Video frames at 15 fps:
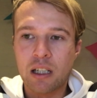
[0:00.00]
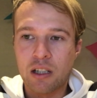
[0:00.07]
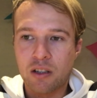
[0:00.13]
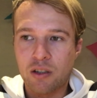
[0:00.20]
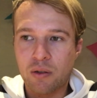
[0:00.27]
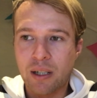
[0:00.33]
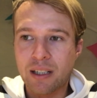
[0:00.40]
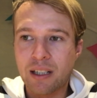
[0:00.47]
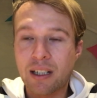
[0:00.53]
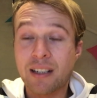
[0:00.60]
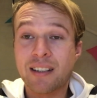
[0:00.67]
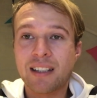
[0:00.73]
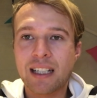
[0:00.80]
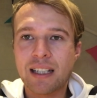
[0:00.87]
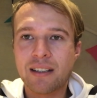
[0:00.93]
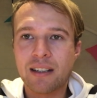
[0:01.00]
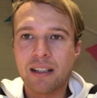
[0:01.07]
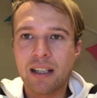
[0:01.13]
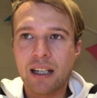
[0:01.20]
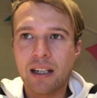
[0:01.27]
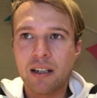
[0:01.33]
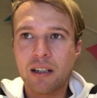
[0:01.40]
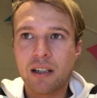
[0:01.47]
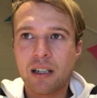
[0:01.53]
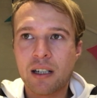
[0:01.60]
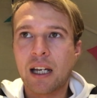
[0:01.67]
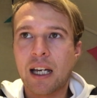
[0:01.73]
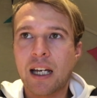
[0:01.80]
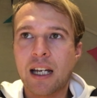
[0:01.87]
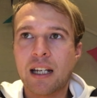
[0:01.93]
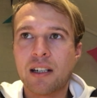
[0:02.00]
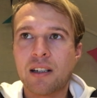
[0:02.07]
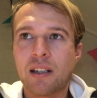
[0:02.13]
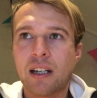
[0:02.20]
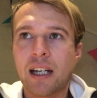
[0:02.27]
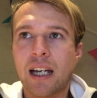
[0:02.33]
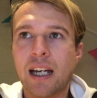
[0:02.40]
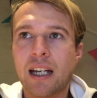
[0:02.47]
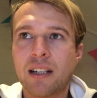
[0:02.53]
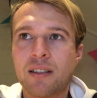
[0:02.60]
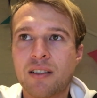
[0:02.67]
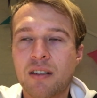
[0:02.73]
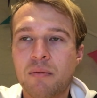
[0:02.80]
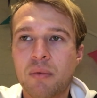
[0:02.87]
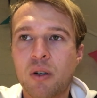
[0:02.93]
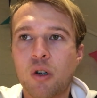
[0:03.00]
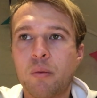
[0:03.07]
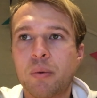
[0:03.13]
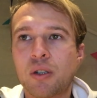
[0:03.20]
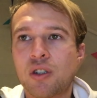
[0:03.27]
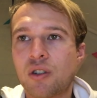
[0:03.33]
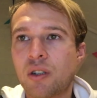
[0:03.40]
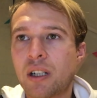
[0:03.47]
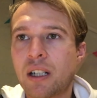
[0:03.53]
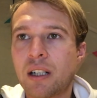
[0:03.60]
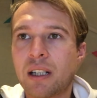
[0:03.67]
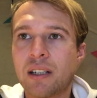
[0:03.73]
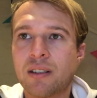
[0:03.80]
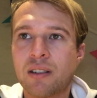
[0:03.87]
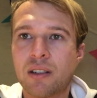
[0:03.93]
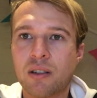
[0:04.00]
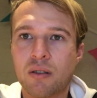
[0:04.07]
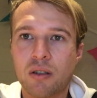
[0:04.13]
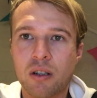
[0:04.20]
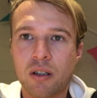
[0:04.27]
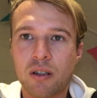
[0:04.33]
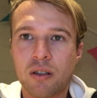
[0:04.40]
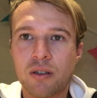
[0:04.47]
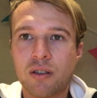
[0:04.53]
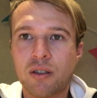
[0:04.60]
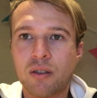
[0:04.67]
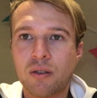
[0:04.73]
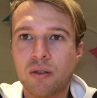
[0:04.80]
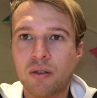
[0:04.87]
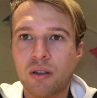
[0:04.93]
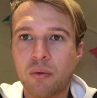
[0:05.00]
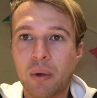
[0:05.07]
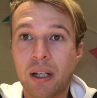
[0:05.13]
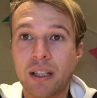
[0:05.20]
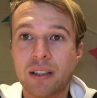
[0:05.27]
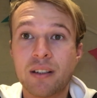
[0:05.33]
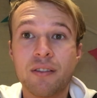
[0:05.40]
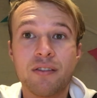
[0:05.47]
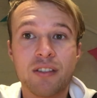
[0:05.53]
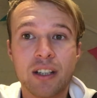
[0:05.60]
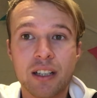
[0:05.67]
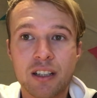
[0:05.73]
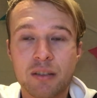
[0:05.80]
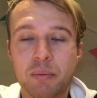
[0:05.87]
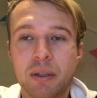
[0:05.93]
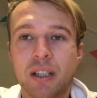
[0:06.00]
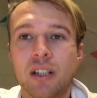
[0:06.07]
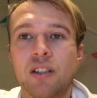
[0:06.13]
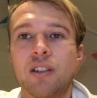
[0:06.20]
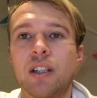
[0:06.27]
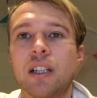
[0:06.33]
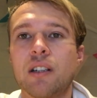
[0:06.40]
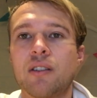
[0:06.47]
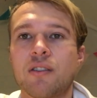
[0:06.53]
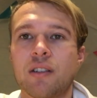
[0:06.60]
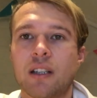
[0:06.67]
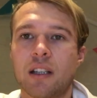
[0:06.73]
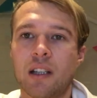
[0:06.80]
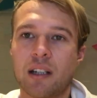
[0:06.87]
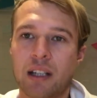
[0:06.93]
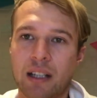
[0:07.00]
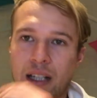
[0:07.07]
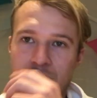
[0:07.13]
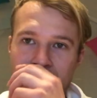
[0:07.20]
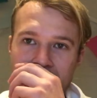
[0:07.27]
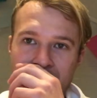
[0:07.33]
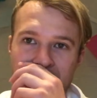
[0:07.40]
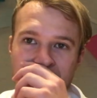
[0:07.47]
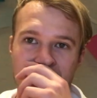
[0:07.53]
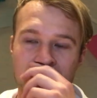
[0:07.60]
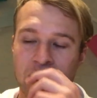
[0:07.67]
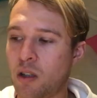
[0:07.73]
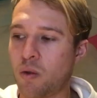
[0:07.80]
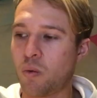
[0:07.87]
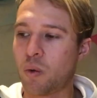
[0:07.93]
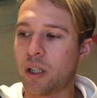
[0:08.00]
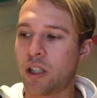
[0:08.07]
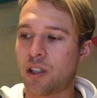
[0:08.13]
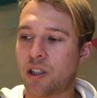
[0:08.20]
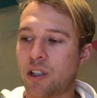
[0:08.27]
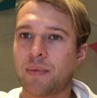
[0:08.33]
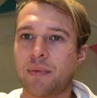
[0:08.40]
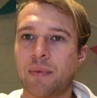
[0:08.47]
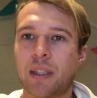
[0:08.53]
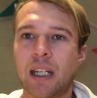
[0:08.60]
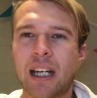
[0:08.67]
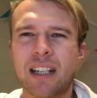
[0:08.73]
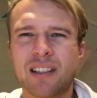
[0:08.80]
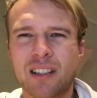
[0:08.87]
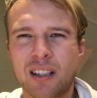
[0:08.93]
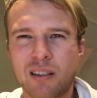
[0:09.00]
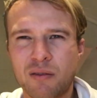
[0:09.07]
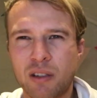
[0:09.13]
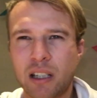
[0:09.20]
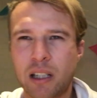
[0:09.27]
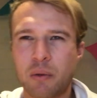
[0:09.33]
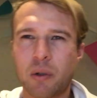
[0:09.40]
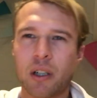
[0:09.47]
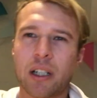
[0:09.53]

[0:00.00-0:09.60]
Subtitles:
So I did a season there, and I had some opportunities to go to the Wellington Phoenix, potentially in New Zealand at that time, which, didn't really